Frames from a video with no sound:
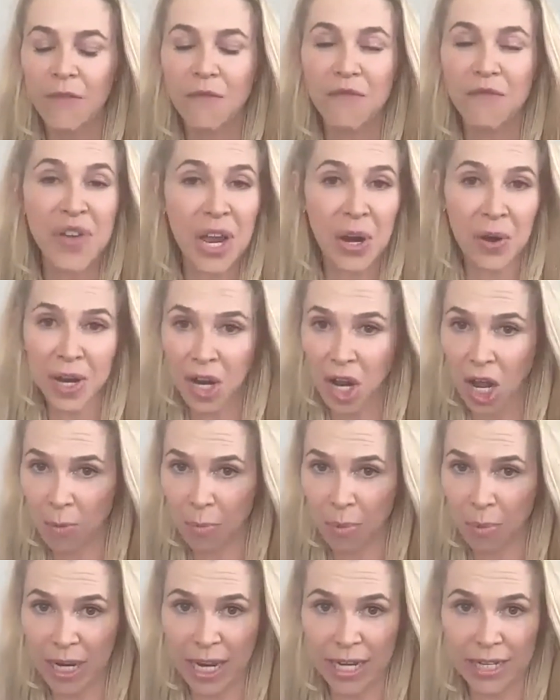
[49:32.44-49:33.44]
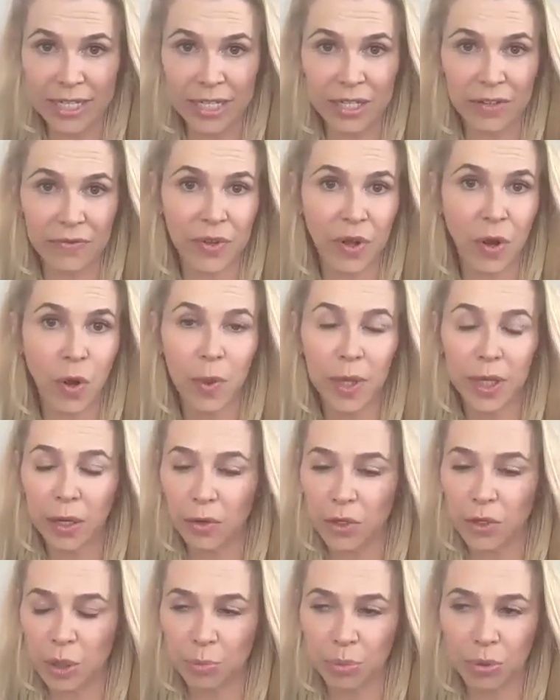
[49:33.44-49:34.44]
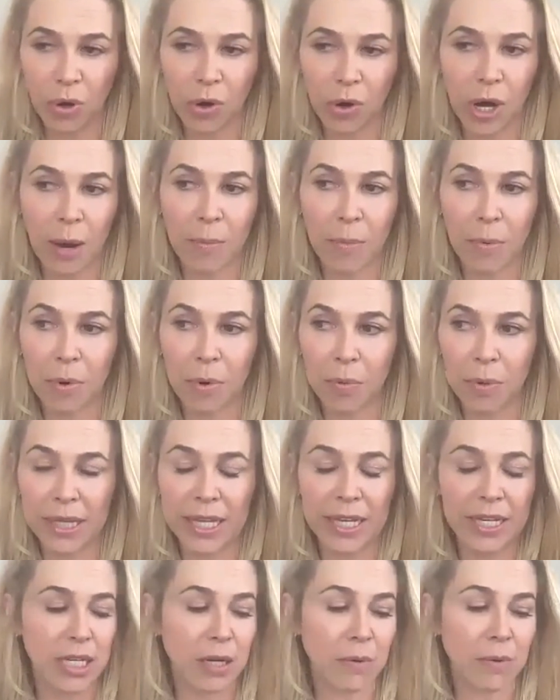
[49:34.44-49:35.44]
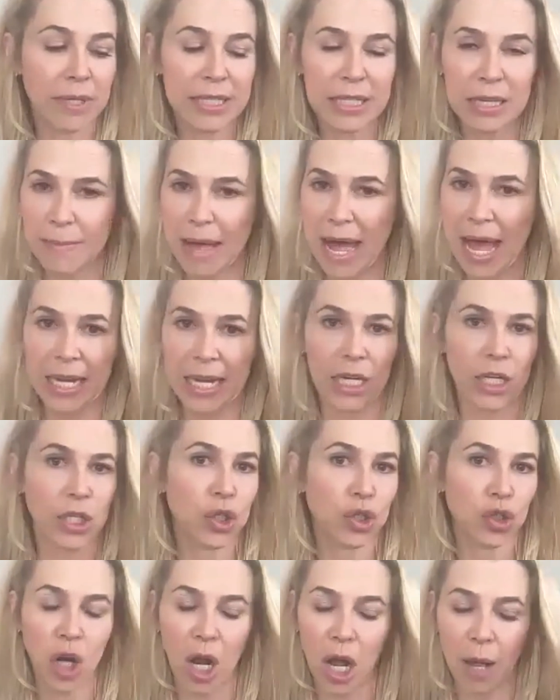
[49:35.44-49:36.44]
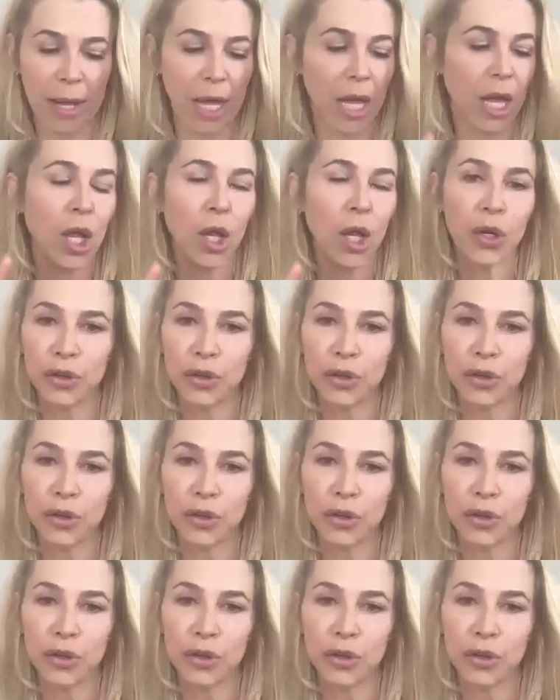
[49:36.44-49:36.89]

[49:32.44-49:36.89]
Very comprehensive, only coaching program where we really deal with somatics, trauma,